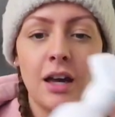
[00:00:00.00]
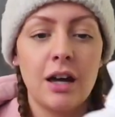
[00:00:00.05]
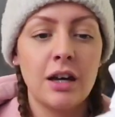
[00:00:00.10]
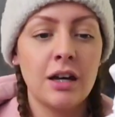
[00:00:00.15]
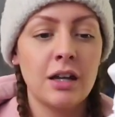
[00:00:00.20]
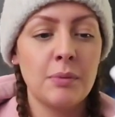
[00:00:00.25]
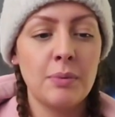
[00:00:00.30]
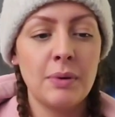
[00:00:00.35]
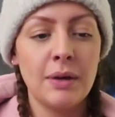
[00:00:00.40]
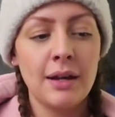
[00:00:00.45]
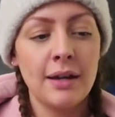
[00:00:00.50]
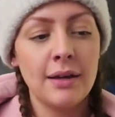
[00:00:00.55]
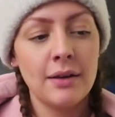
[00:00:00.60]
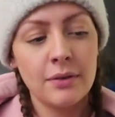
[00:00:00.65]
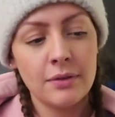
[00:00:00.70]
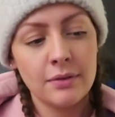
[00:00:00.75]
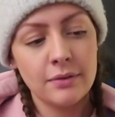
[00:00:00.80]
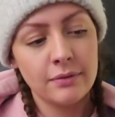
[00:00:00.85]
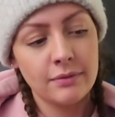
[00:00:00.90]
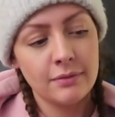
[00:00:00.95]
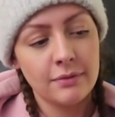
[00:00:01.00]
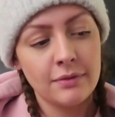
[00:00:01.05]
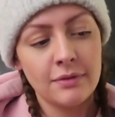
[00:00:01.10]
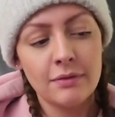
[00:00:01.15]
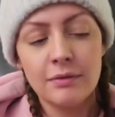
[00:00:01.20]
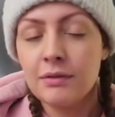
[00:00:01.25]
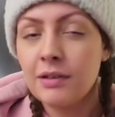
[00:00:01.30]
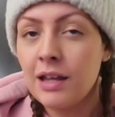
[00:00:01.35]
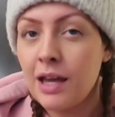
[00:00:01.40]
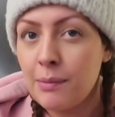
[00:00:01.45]
I'm going to put a little
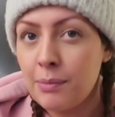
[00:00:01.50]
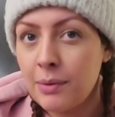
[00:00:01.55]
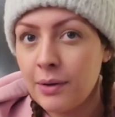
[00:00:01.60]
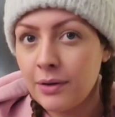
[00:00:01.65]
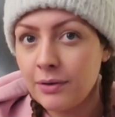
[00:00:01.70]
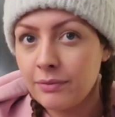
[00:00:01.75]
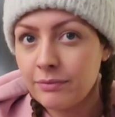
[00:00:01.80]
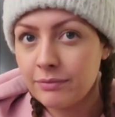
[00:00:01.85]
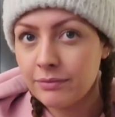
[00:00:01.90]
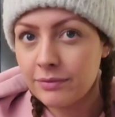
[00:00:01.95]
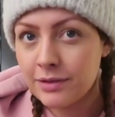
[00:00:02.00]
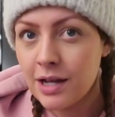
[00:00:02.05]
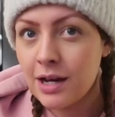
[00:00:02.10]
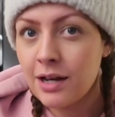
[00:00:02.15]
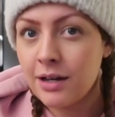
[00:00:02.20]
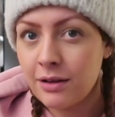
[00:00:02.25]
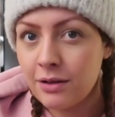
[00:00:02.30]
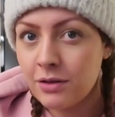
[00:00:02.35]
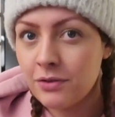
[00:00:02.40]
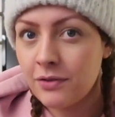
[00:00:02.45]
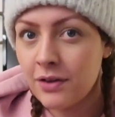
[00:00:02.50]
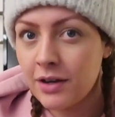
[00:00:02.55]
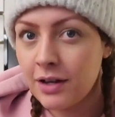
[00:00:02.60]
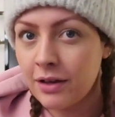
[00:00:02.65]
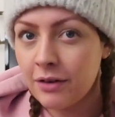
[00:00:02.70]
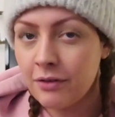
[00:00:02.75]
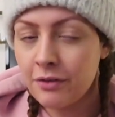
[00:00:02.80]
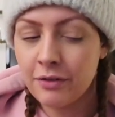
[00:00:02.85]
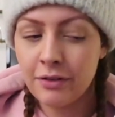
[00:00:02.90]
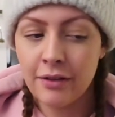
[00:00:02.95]
label telling you it's
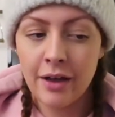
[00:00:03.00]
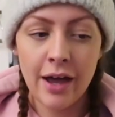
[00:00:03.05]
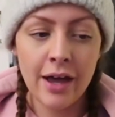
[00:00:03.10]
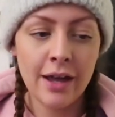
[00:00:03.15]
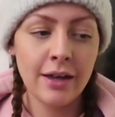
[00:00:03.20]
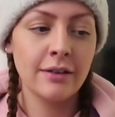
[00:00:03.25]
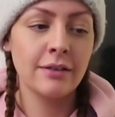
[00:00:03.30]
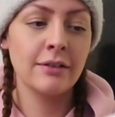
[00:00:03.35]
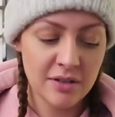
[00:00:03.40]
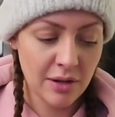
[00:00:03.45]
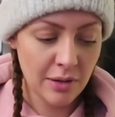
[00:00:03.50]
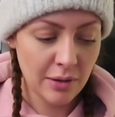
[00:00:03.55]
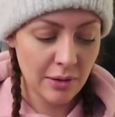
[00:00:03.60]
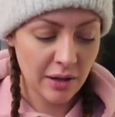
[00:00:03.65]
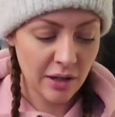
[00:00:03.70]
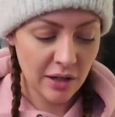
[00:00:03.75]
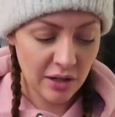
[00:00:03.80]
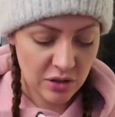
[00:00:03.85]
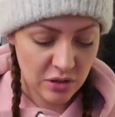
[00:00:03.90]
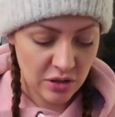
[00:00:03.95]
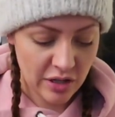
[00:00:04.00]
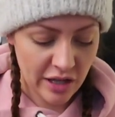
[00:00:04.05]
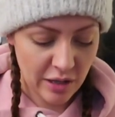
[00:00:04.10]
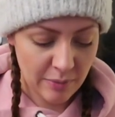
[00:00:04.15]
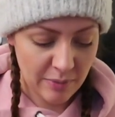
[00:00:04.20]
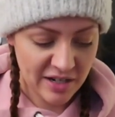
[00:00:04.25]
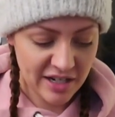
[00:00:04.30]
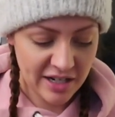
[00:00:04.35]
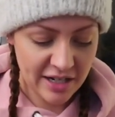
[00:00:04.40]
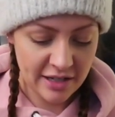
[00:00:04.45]
vinegar on there. So I'm going to try that
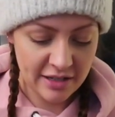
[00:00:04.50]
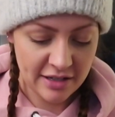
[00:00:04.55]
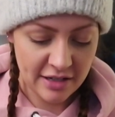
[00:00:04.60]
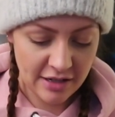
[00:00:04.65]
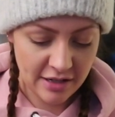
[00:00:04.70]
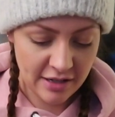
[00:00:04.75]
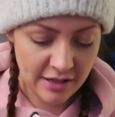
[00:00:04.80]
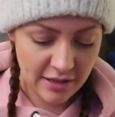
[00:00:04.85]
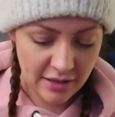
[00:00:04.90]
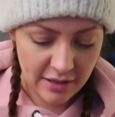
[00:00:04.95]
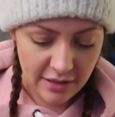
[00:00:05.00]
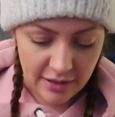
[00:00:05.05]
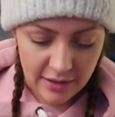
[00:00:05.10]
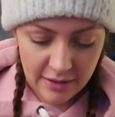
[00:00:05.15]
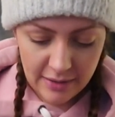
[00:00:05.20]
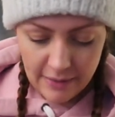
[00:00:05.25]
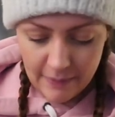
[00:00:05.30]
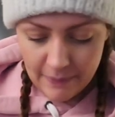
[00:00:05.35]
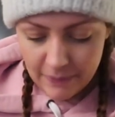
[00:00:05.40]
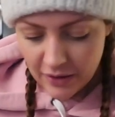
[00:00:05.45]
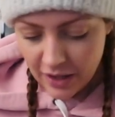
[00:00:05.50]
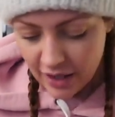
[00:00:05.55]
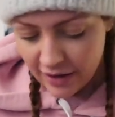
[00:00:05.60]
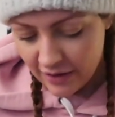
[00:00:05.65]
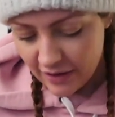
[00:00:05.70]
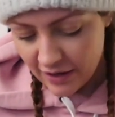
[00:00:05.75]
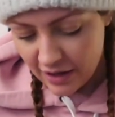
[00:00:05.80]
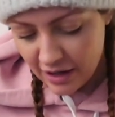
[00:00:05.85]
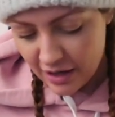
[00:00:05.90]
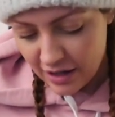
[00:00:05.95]
on my dinner tonight. And
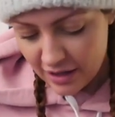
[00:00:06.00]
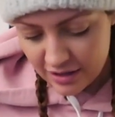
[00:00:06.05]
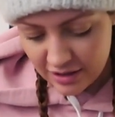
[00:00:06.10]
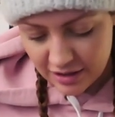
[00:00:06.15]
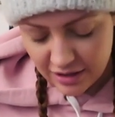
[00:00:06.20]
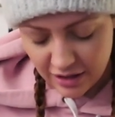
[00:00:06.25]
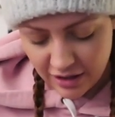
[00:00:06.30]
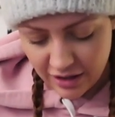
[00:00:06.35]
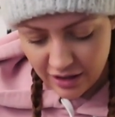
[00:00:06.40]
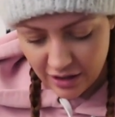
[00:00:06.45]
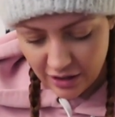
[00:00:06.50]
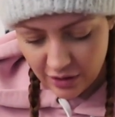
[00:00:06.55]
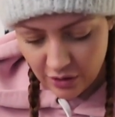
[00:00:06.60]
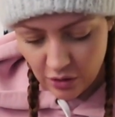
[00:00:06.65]
then the last thing I